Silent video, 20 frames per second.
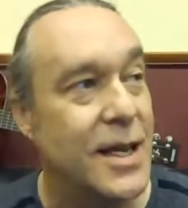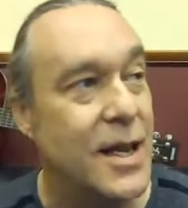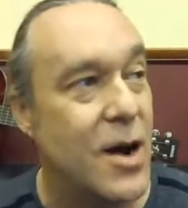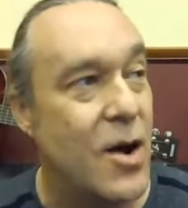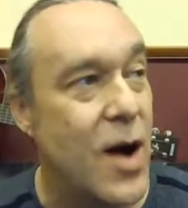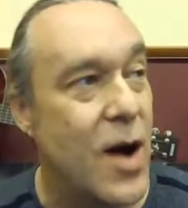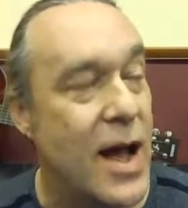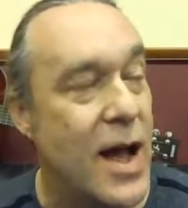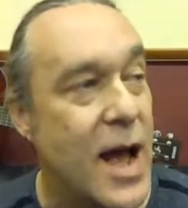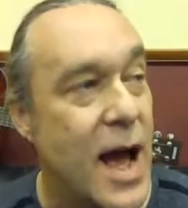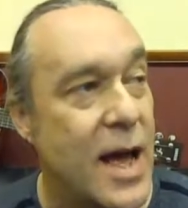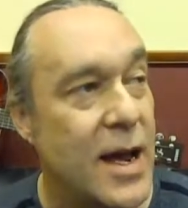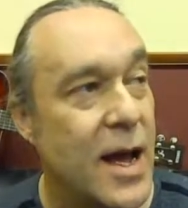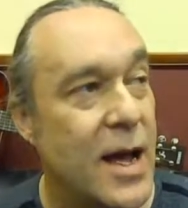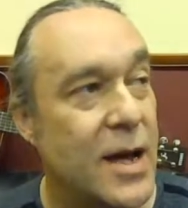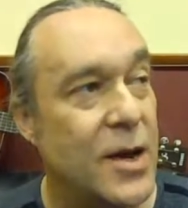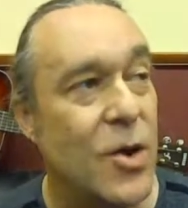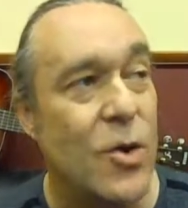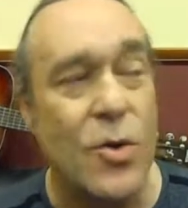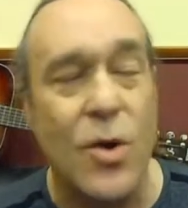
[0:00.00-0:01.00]
you know, I,
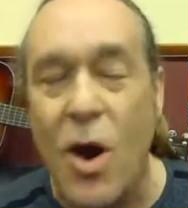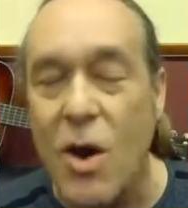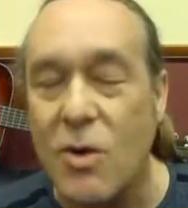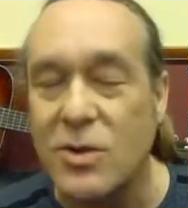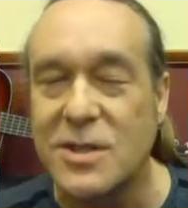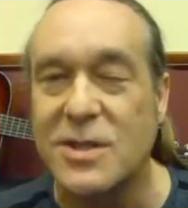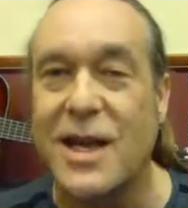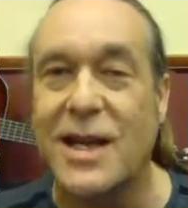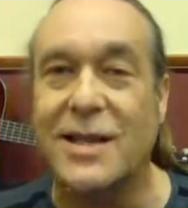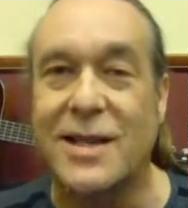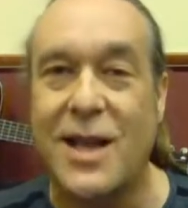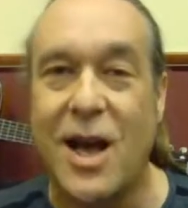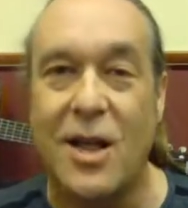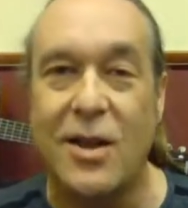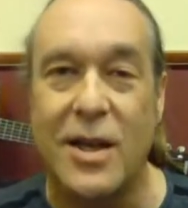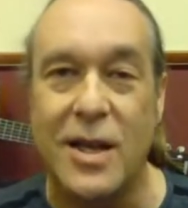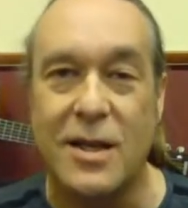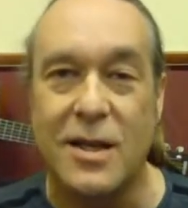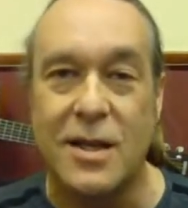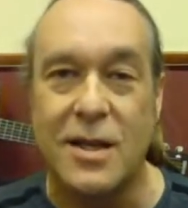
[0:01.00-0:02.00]
I don't always like
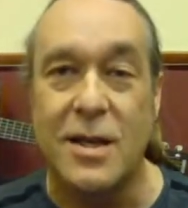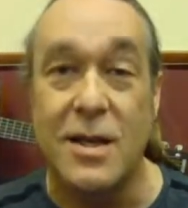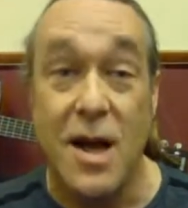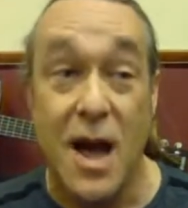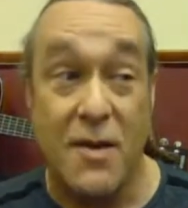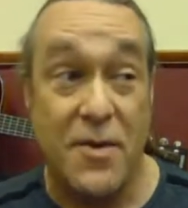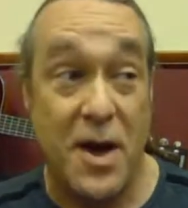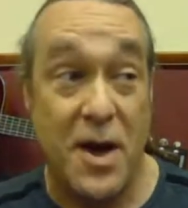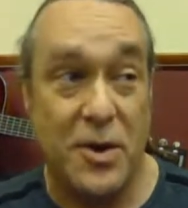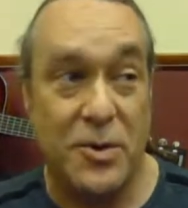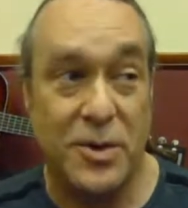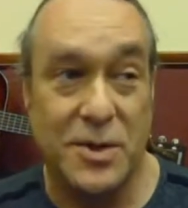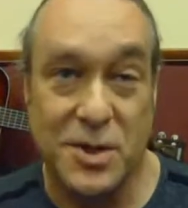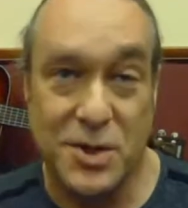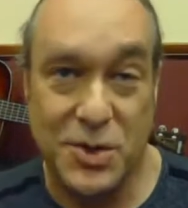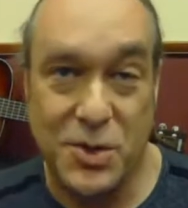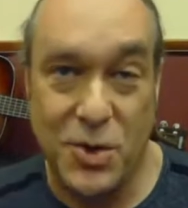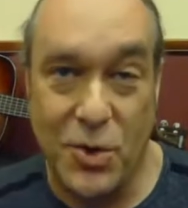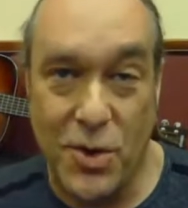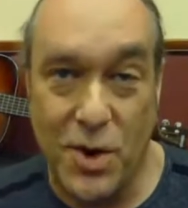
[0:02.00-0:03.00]
telling a
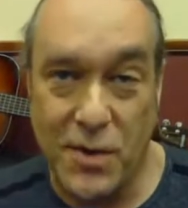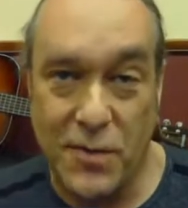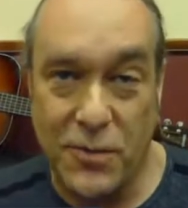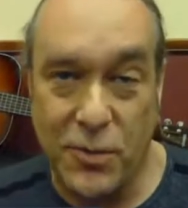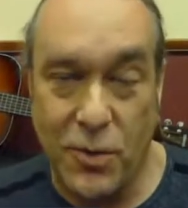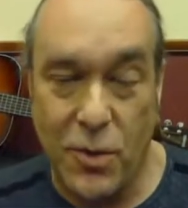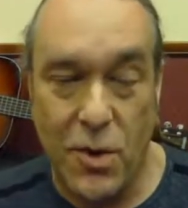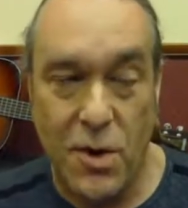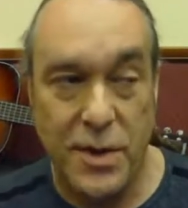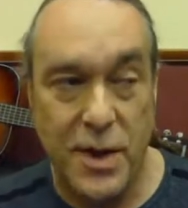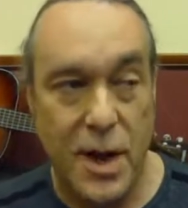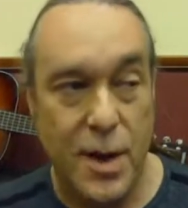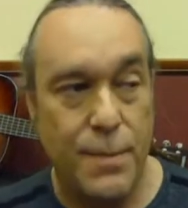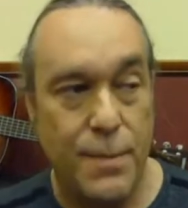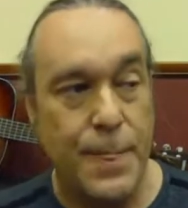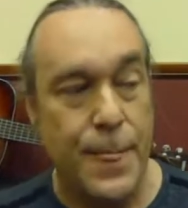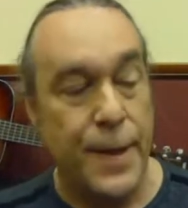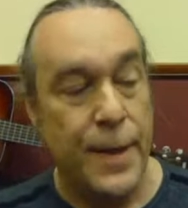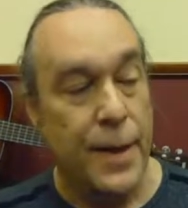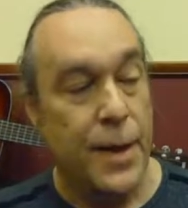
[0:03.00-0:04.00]
veteran's story for mm-hmm. them,
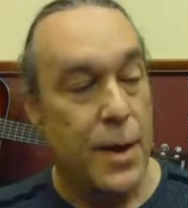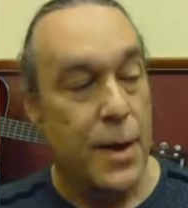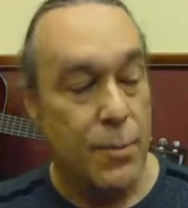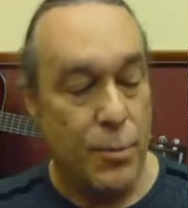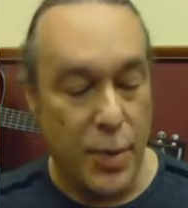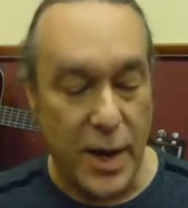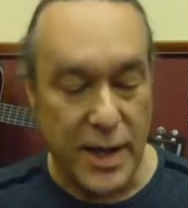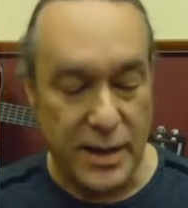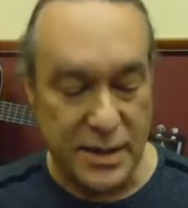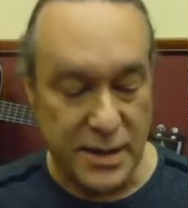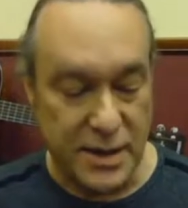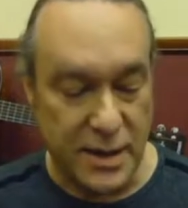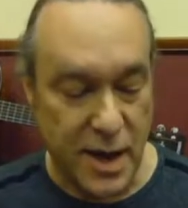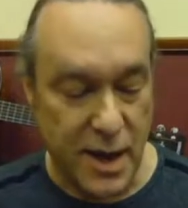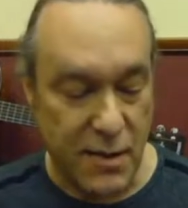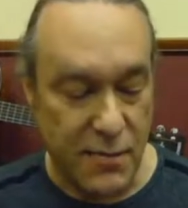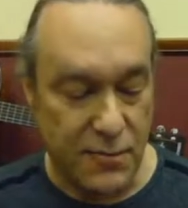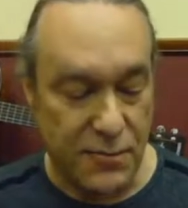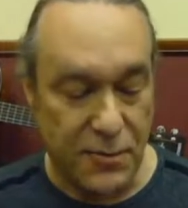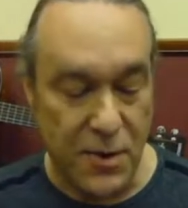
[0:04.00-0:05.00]
mm-hmm. but
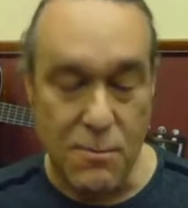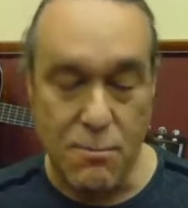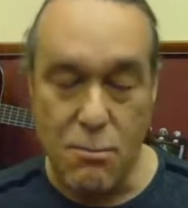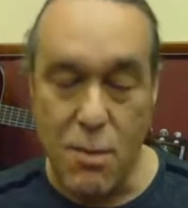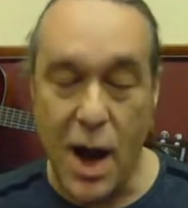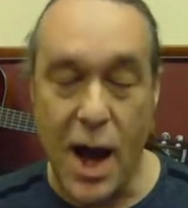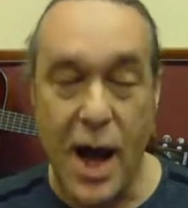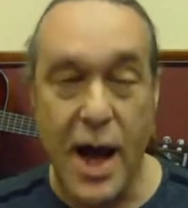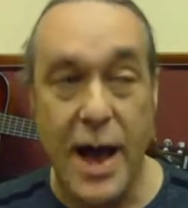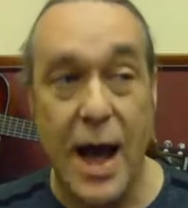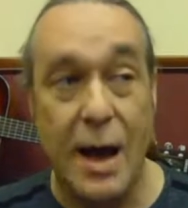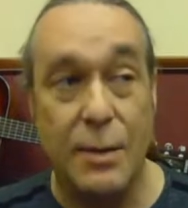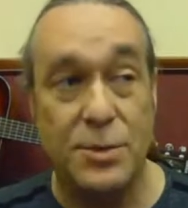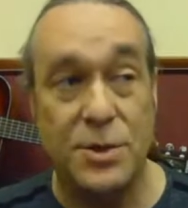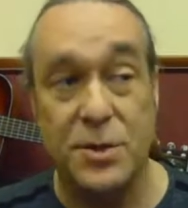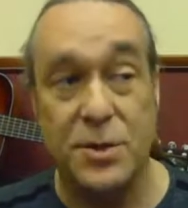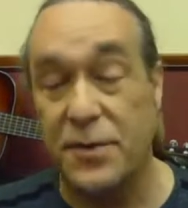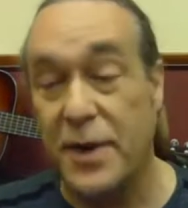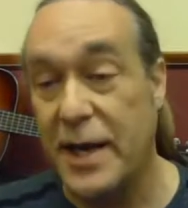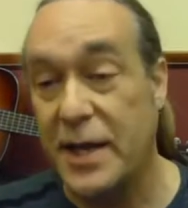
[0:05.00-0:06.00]
uh, from my
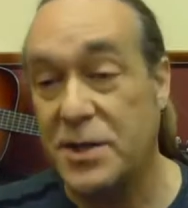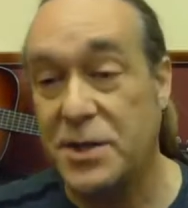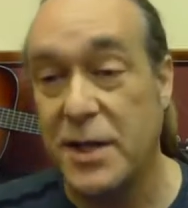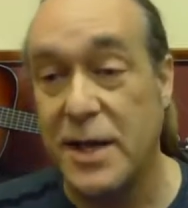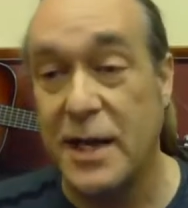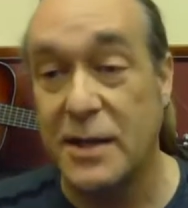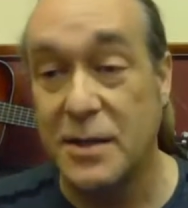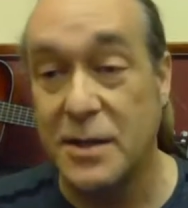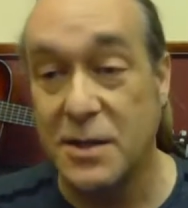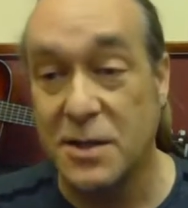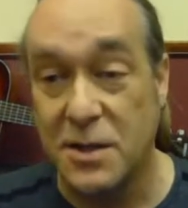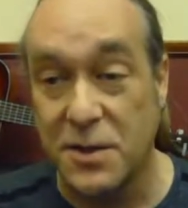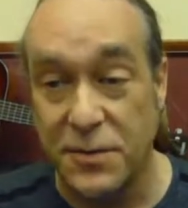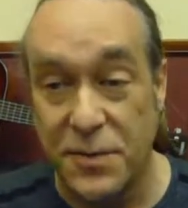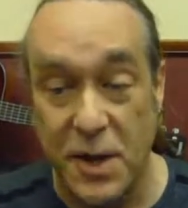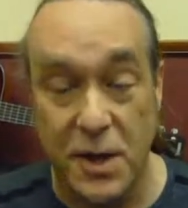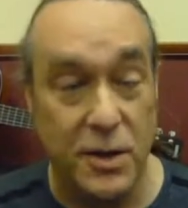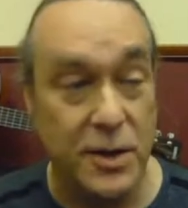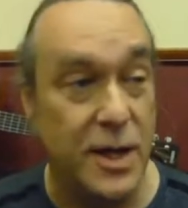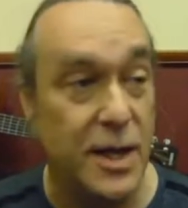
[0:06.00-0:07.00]
observation as a
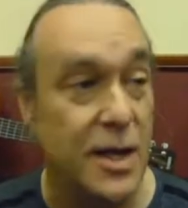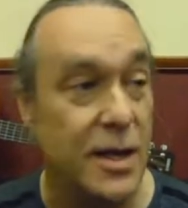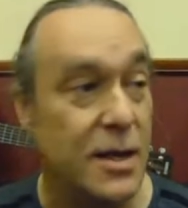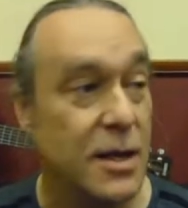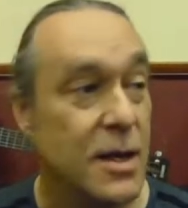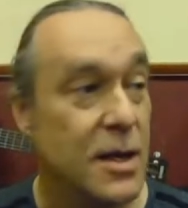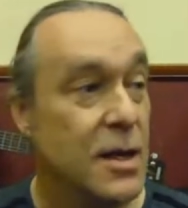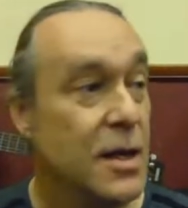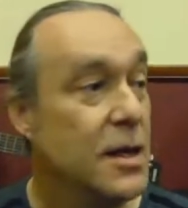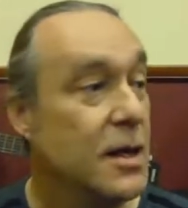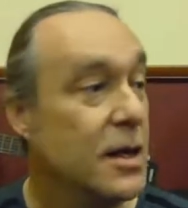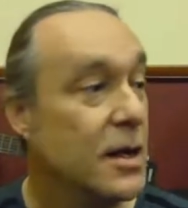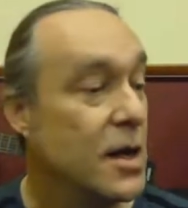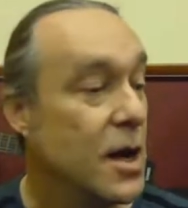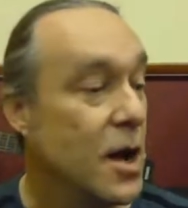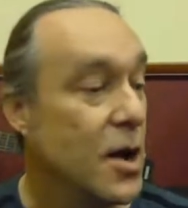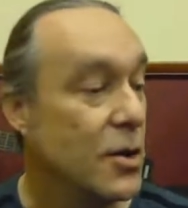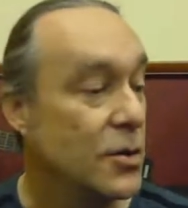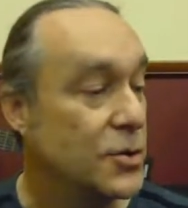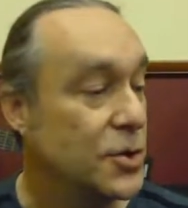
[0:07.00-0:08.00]
civilian, you
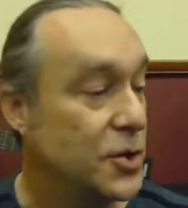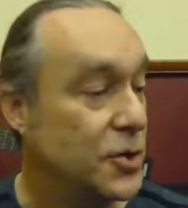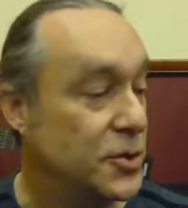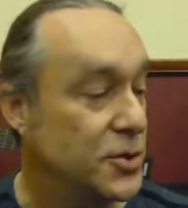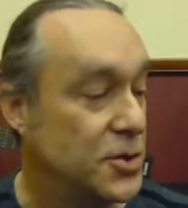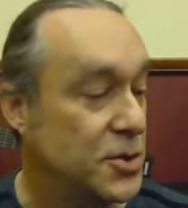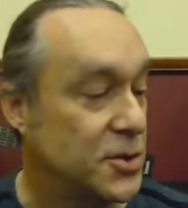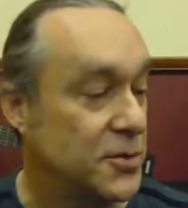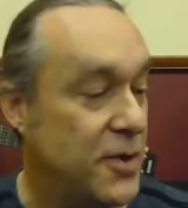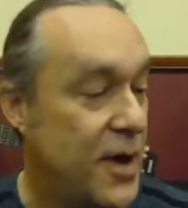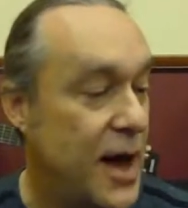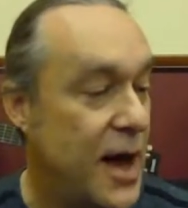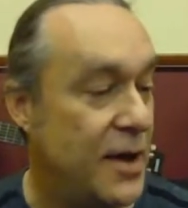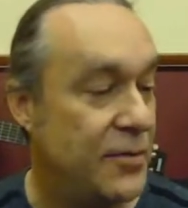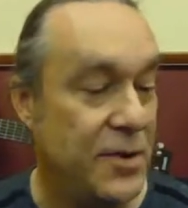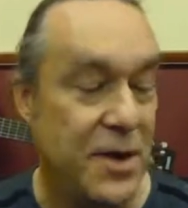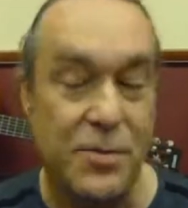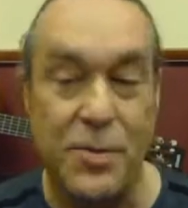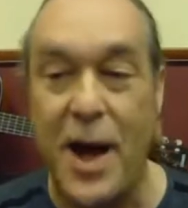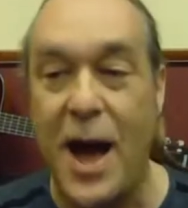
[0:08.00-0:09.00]
know, dude
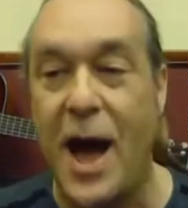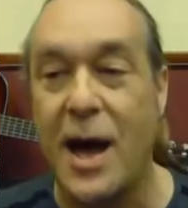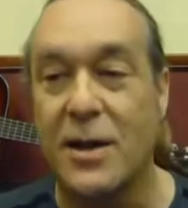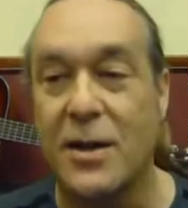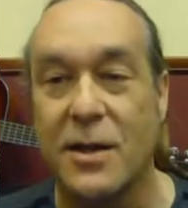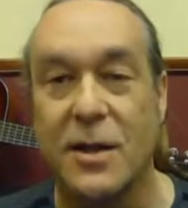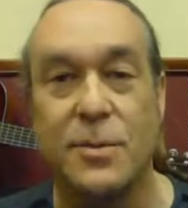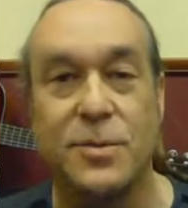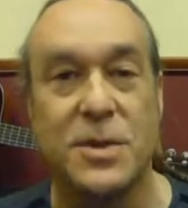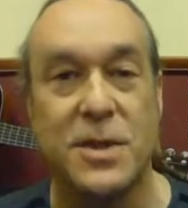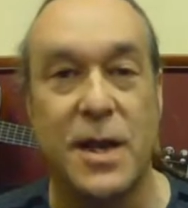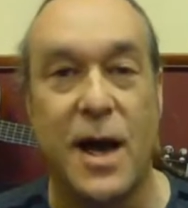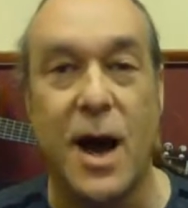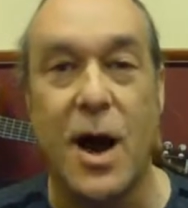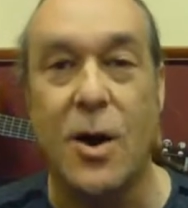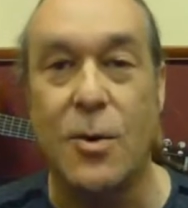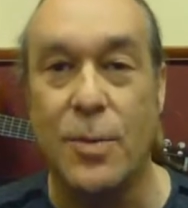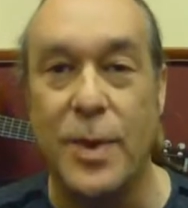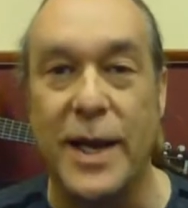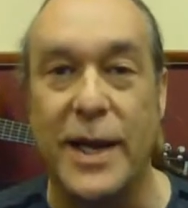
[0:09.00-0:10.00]
survived Apocalypse
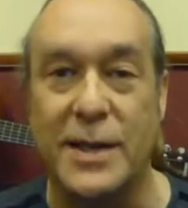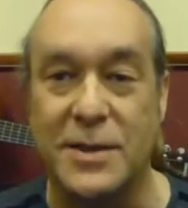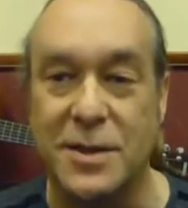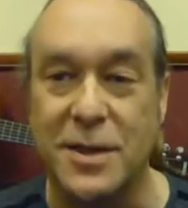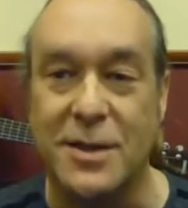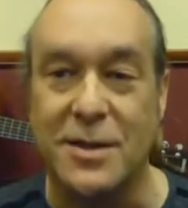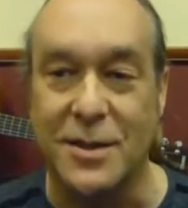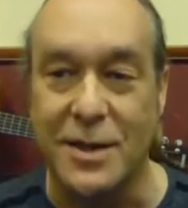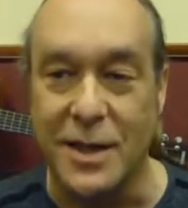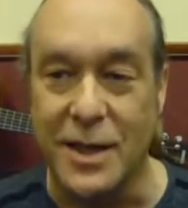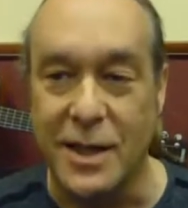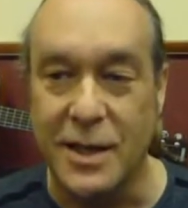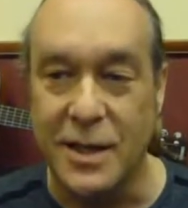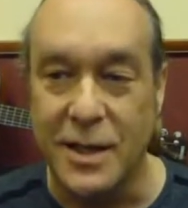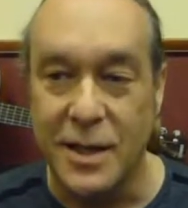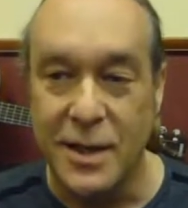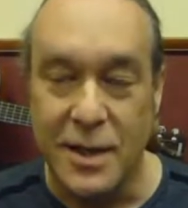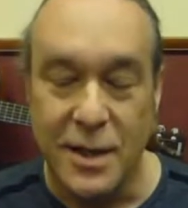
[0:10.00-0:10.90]
Now, basically.